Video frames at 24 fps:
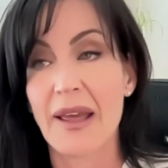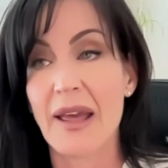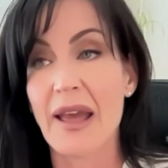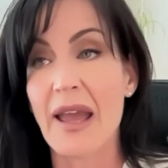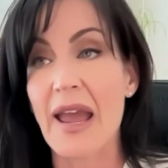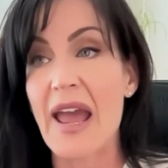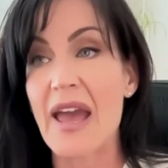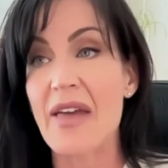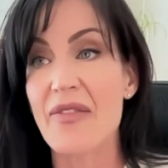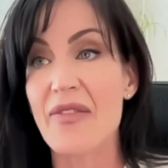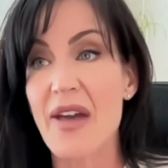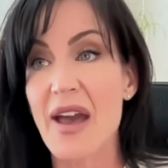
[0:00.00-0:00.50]

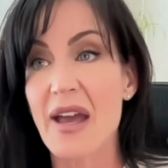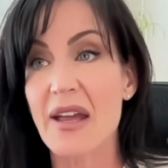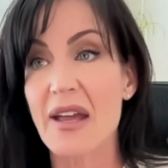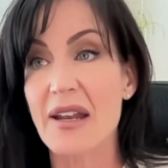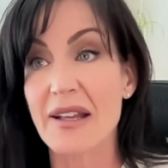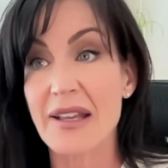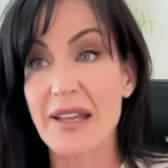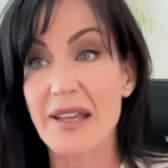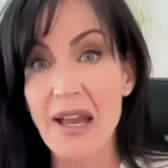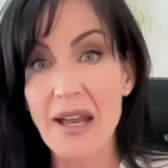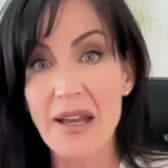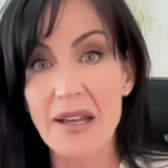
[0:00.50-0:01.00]
And that
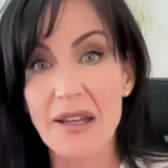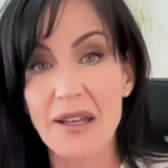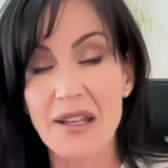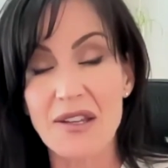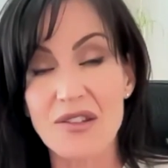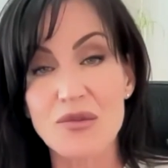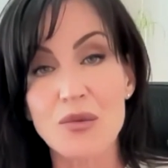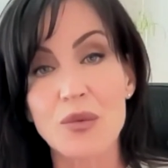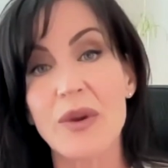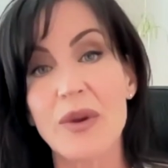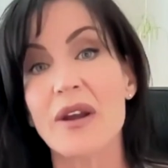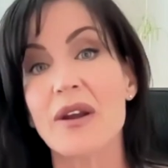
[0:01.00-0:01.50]
again
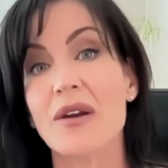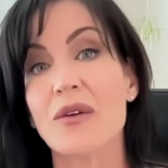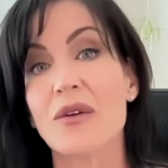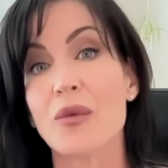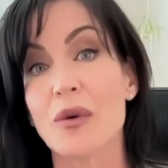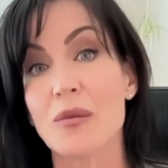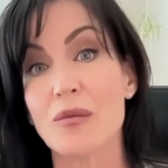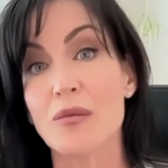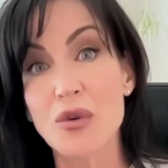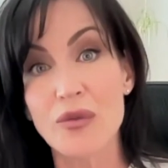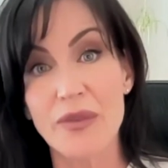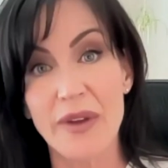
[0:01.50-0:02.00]
is where
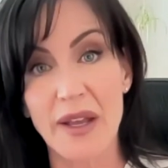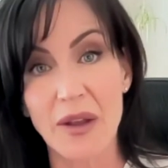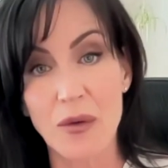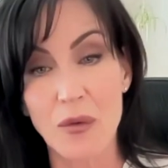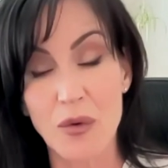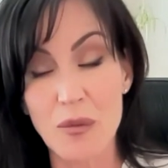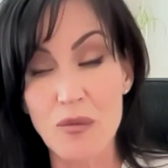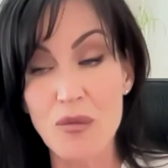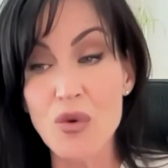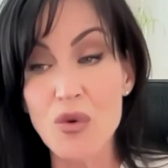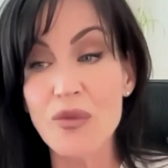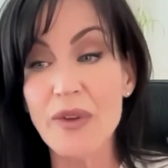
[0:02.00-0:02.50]
we're
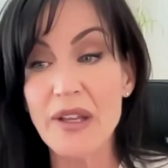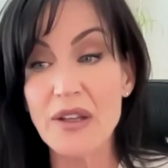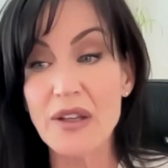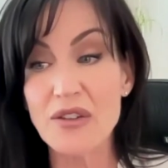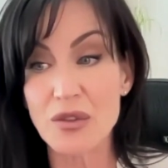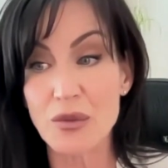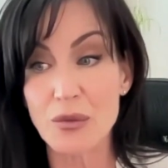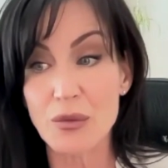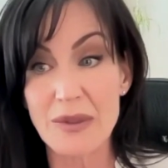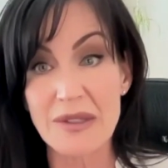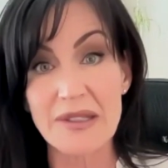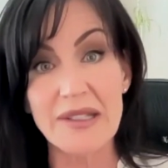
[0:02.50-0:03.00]
moving
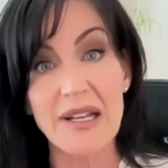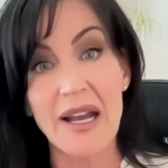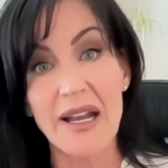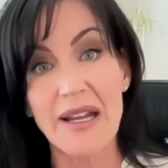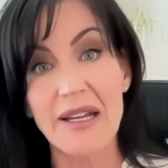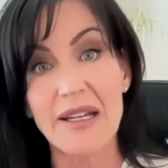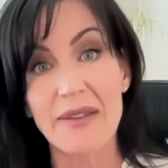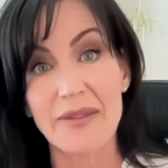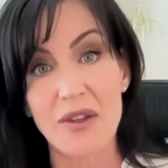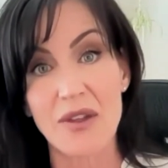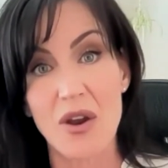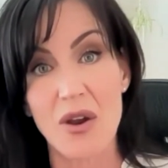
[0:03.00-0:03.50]
to
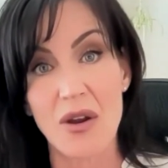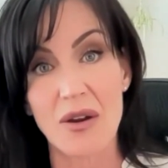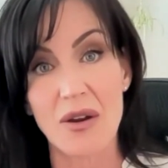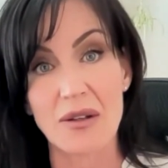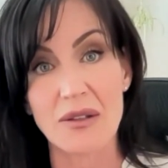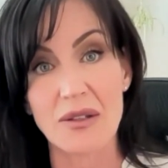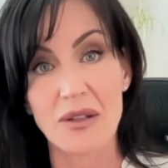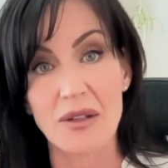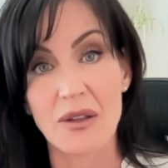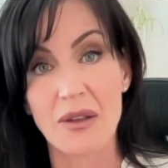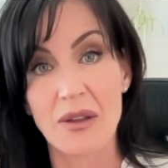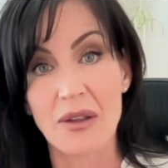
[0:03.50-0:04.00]
reside in the
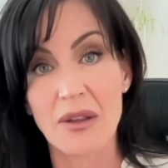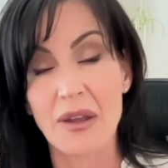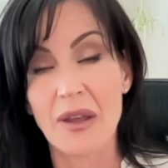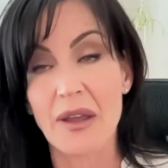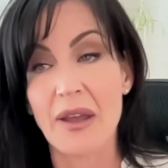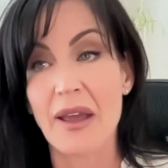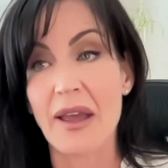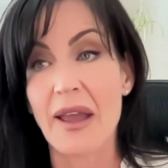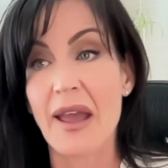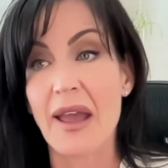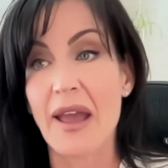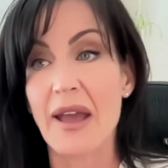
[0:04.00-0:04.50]
heart.
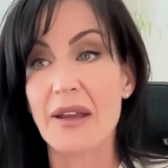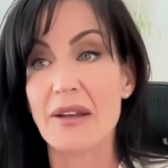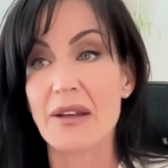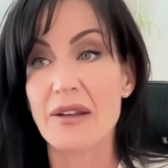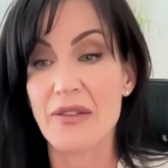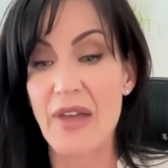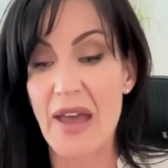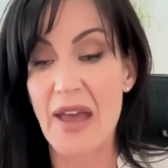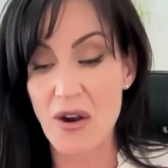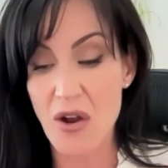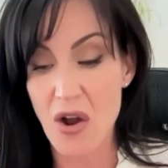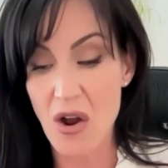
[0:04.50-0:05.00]
And
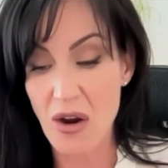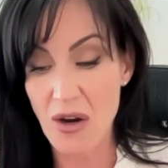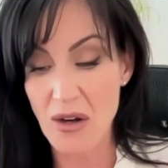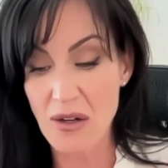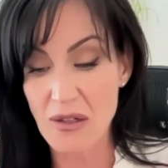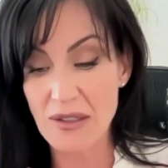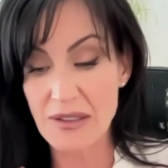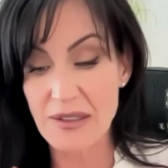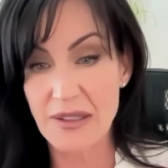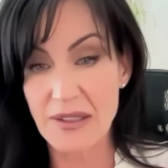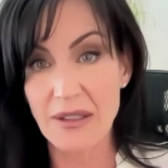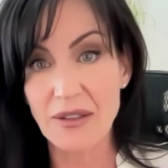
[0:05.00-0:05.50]
that
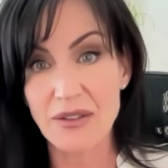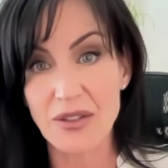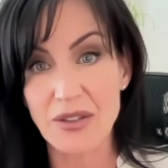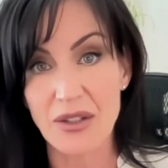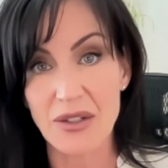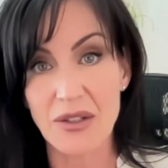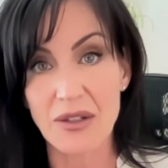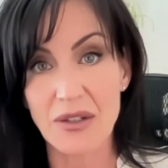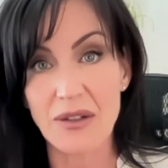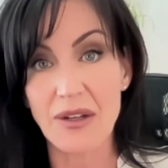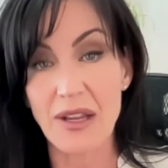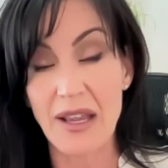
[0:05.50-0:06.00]
heart
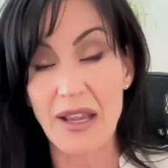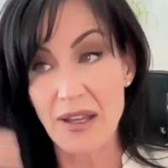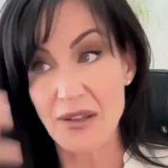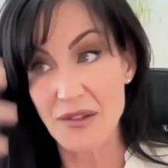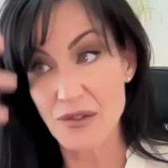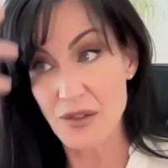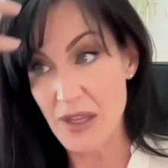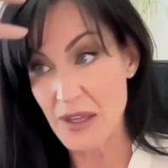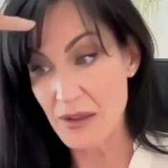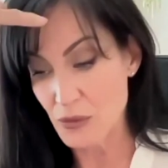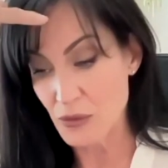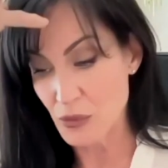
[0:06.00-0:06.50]
center
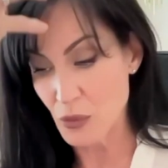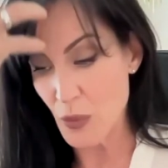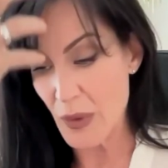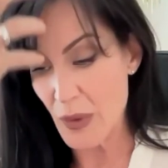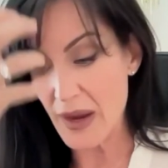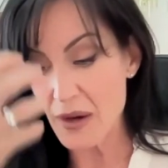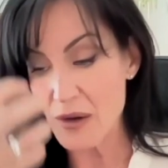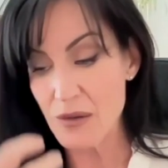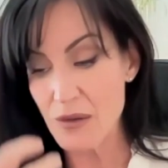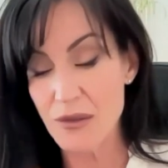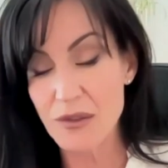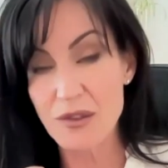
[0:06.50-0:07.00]
is
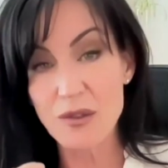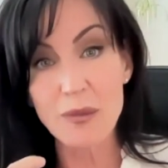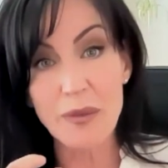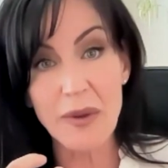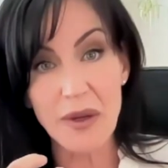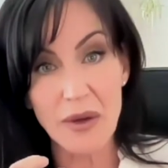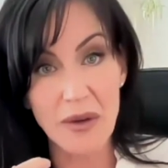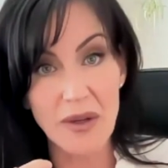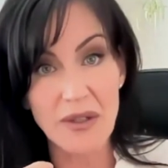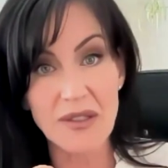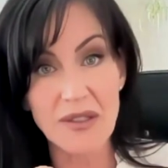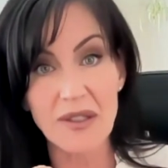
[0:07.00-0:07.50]
where
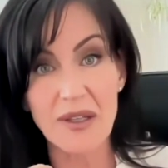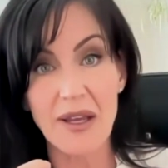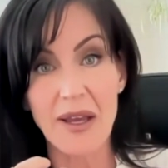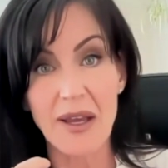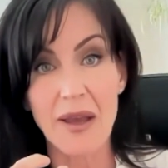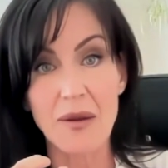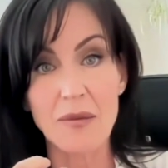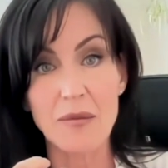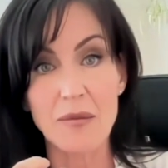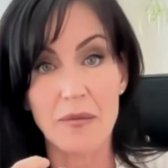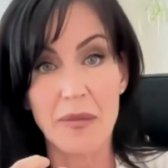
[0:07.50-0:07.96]
spirit and